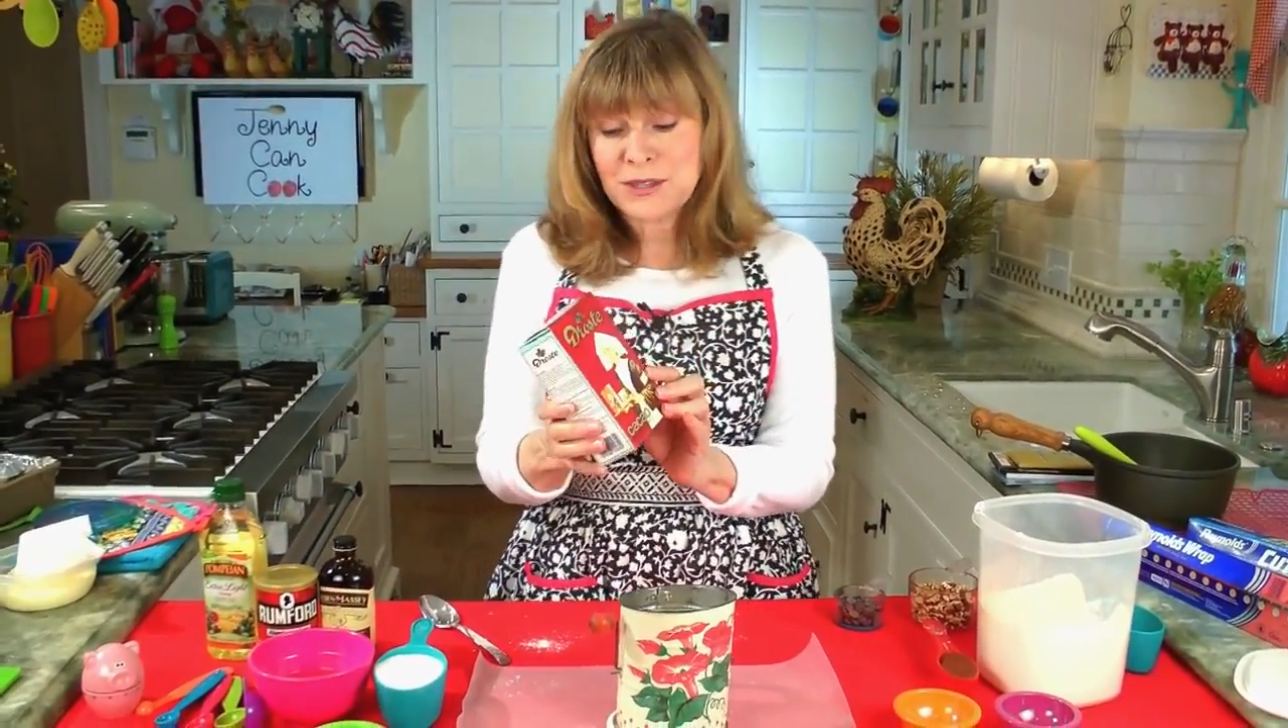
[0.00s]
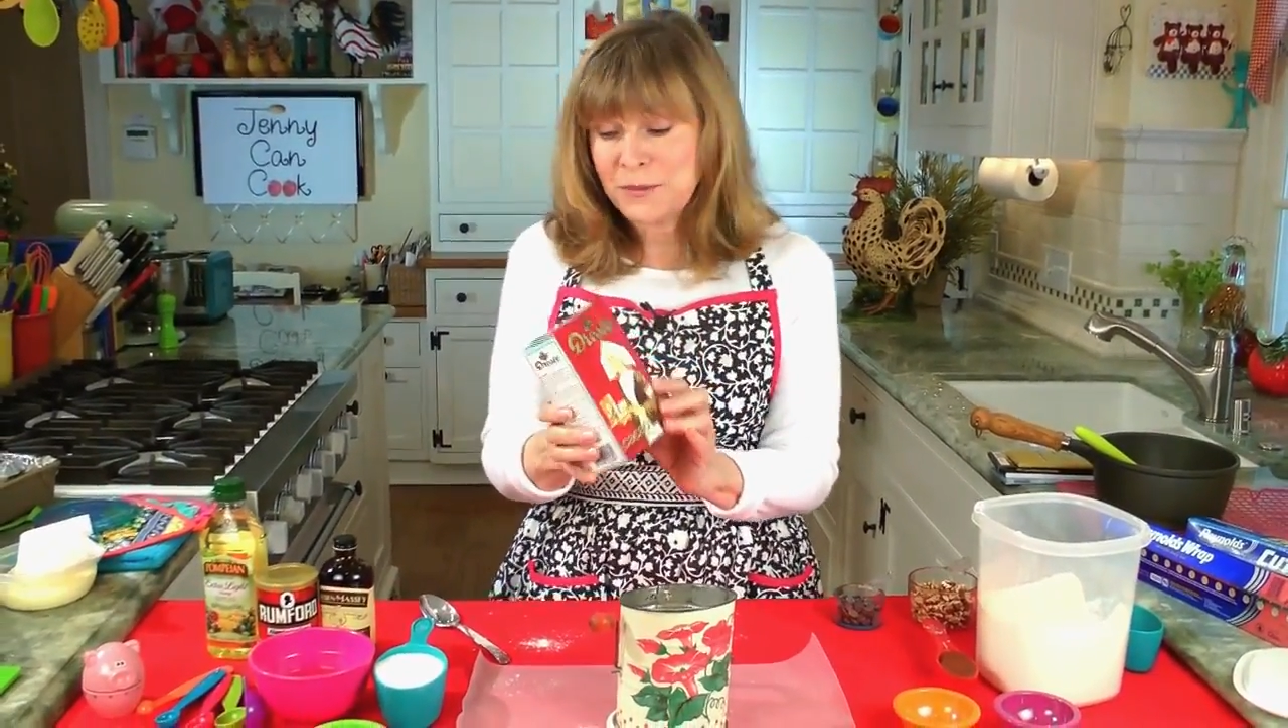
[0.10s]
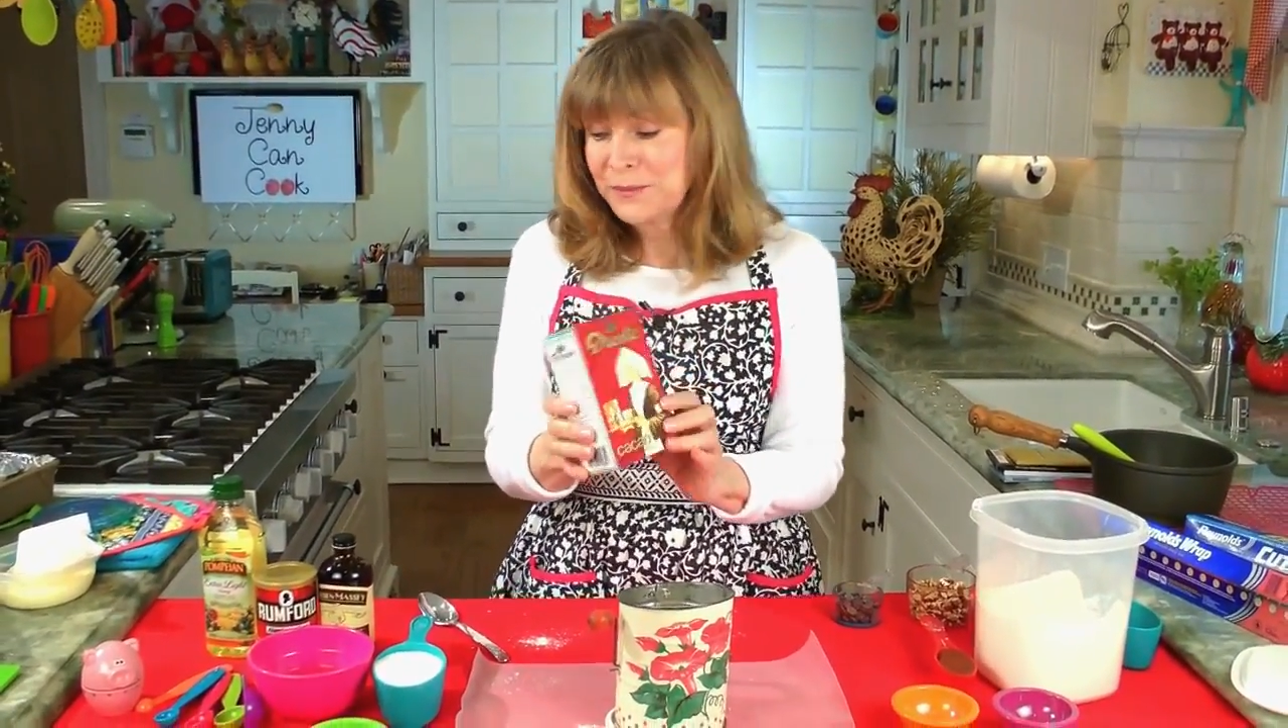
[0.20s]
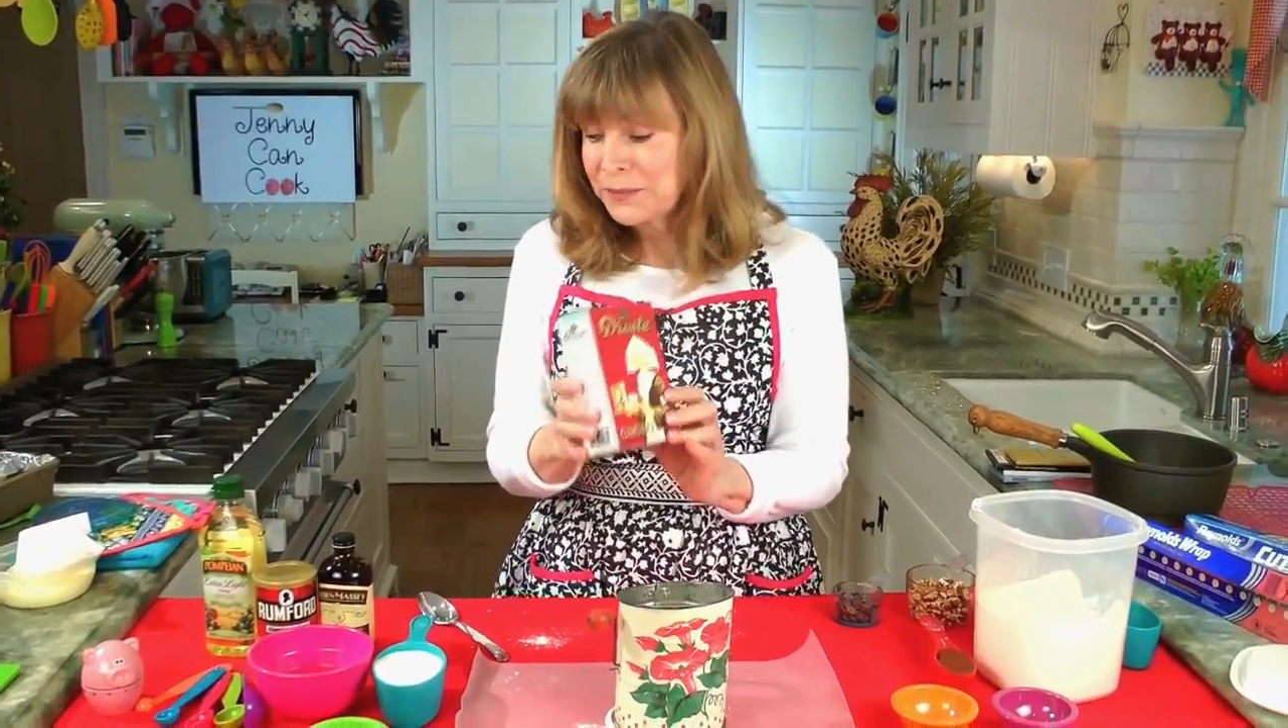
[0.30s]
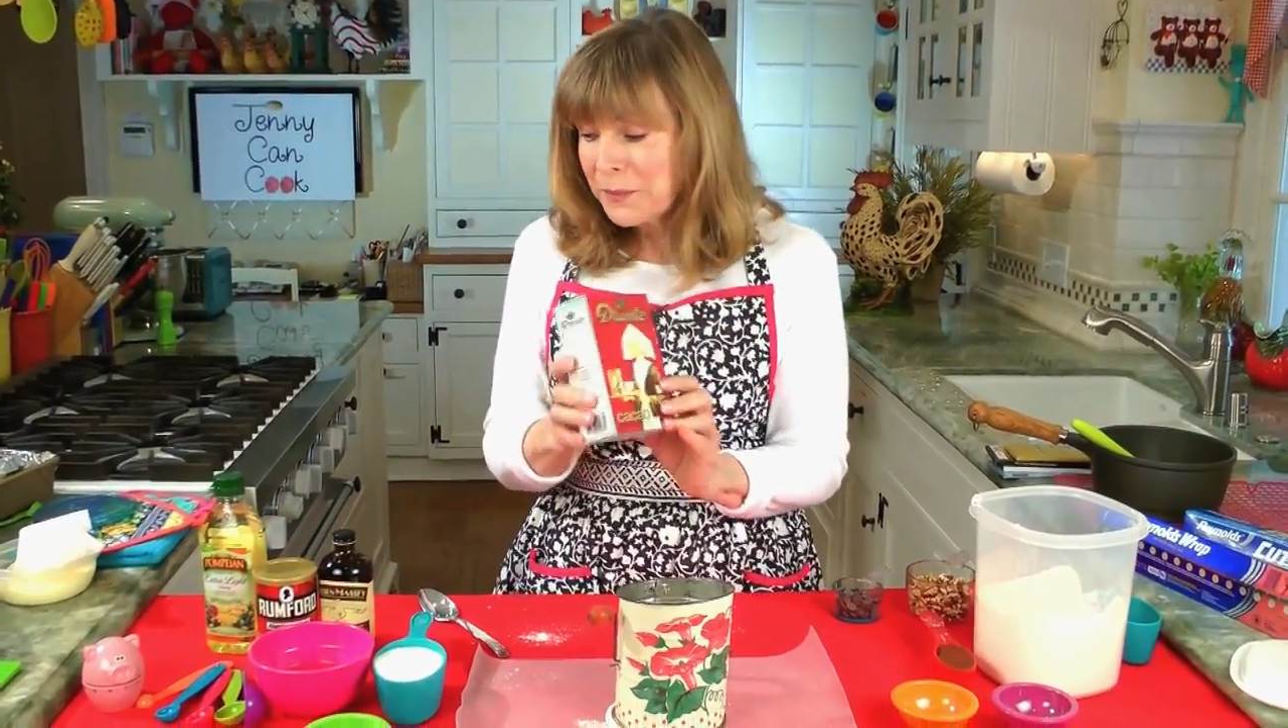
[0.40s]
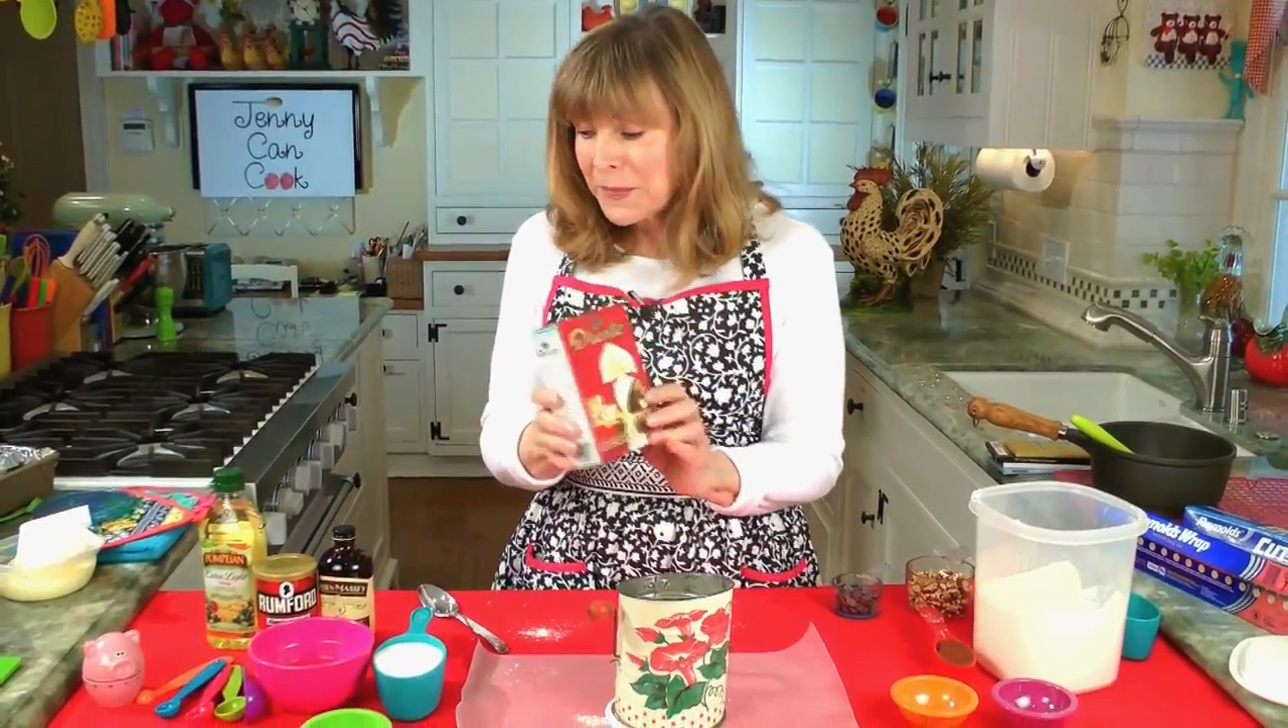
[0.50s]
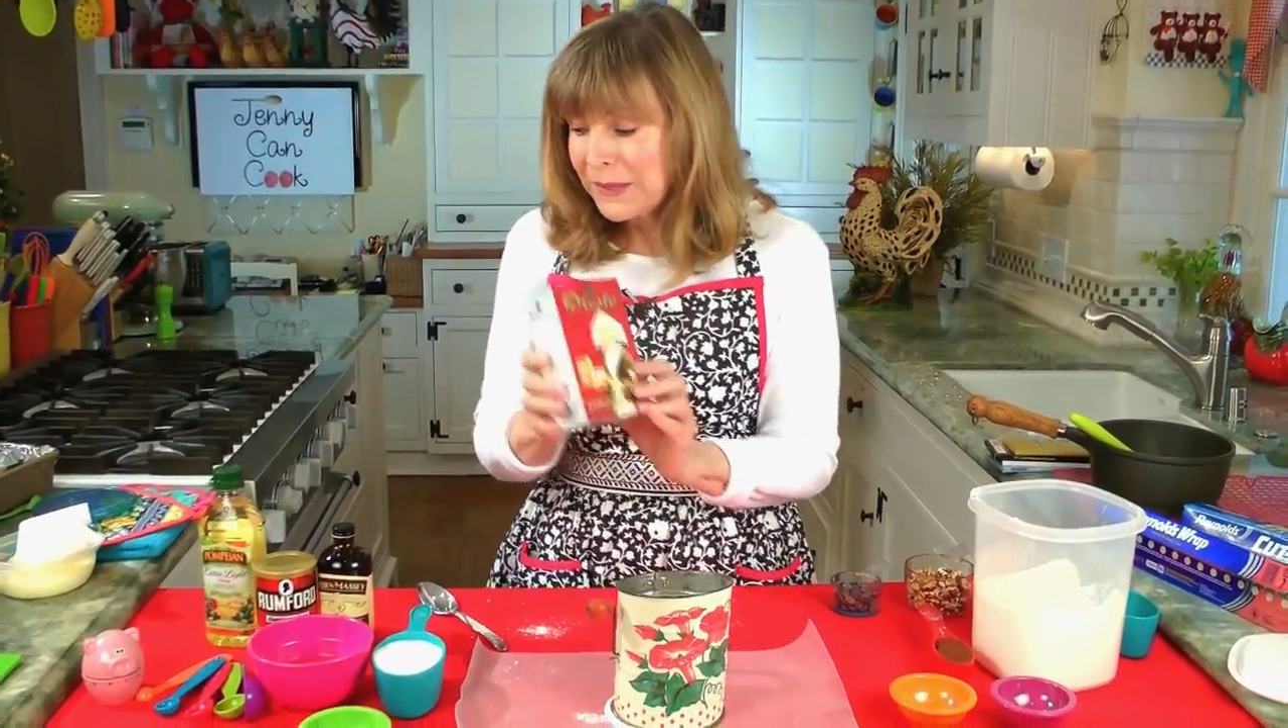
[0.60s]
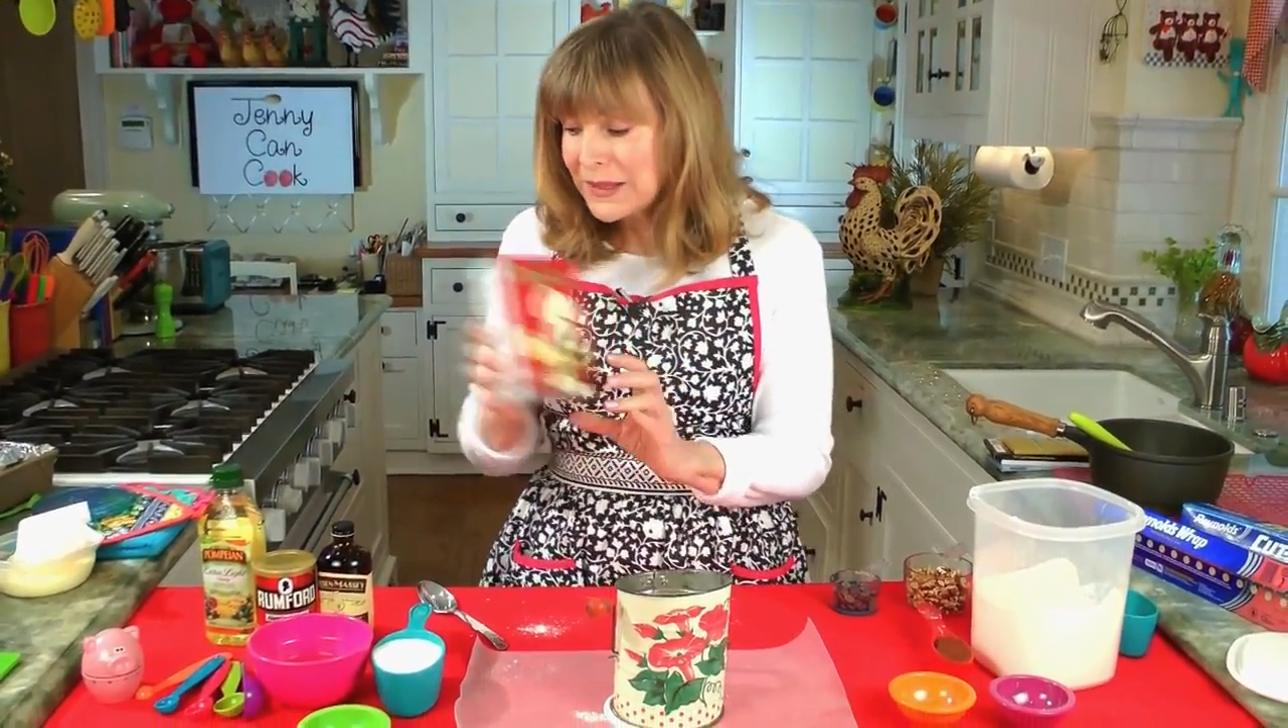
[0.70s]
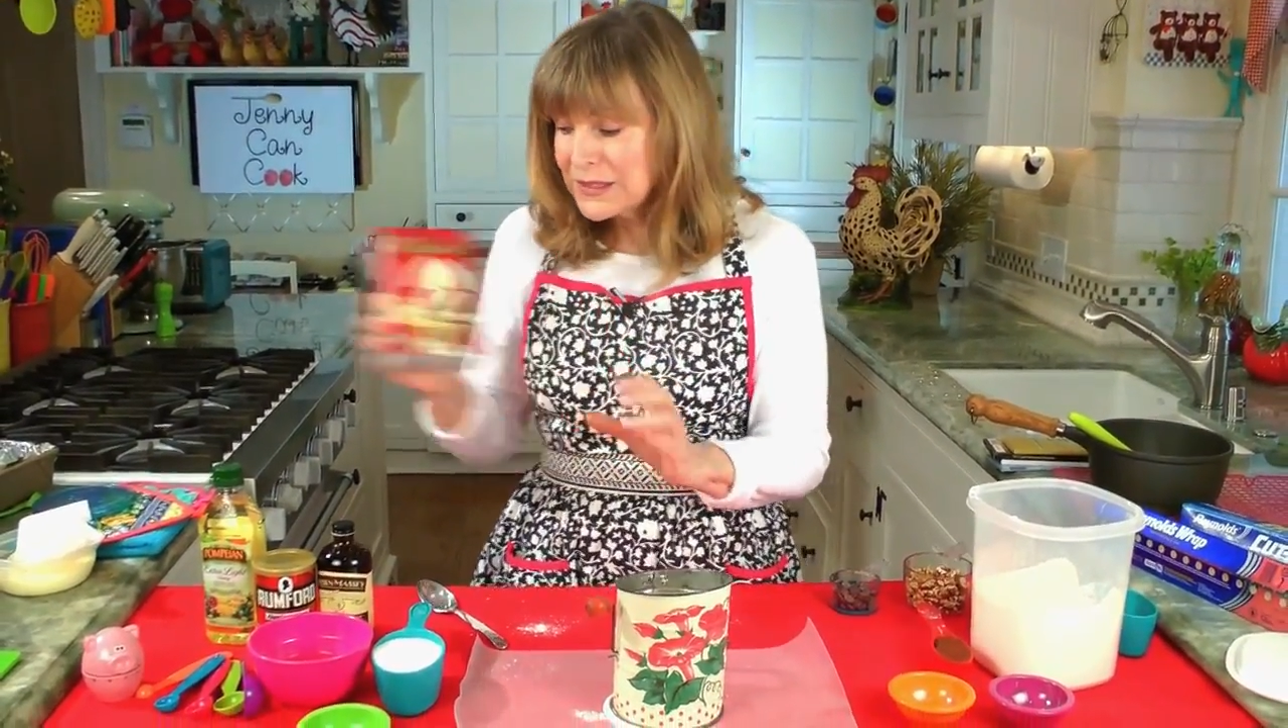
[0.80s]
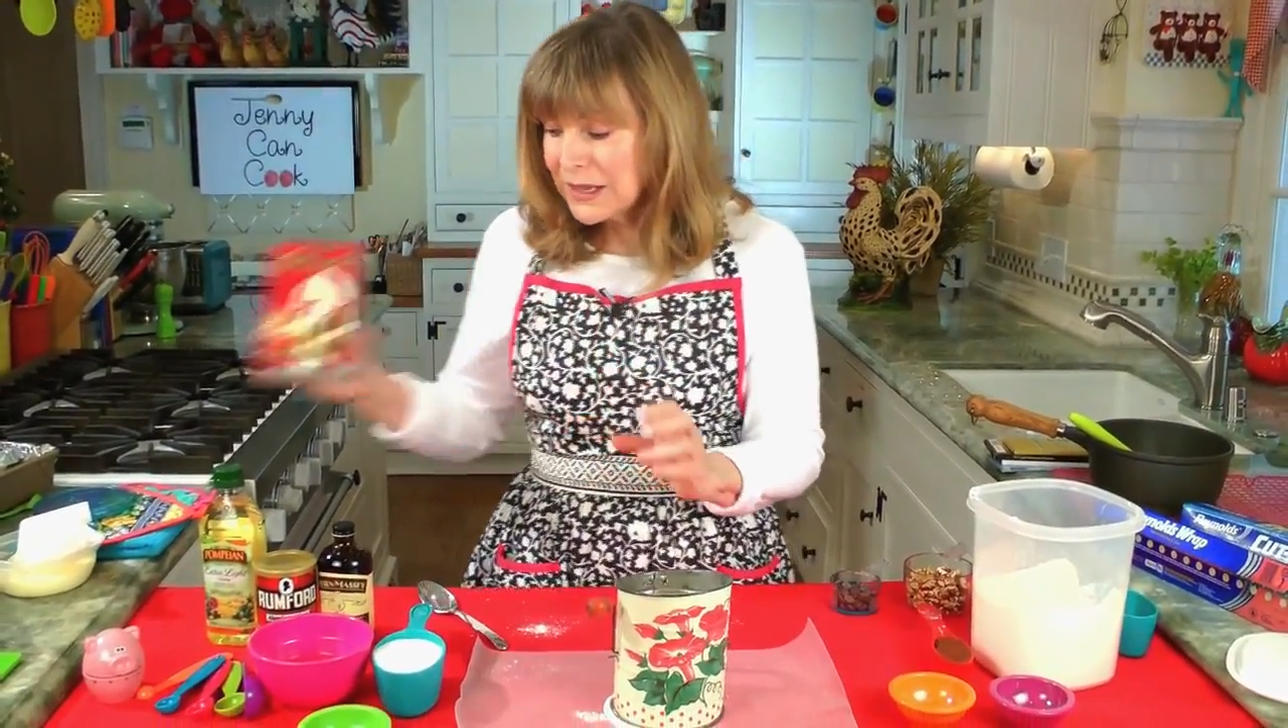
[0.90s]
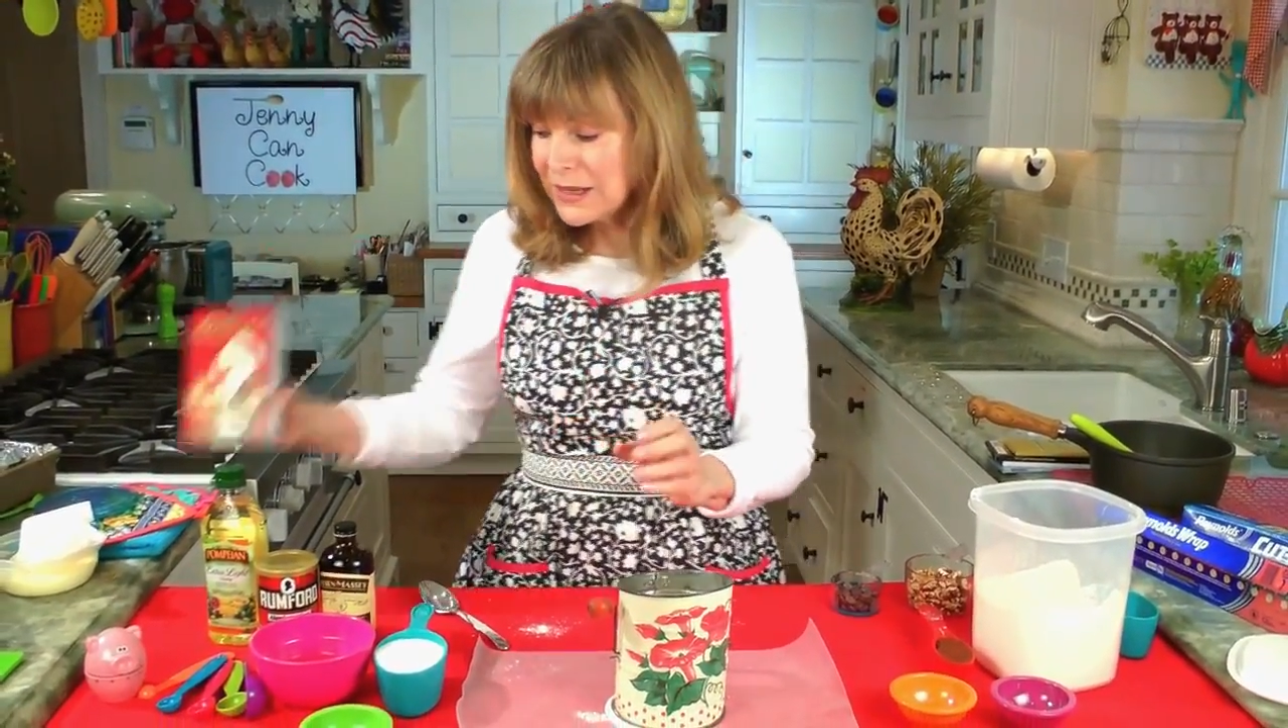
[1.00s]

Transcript: So that's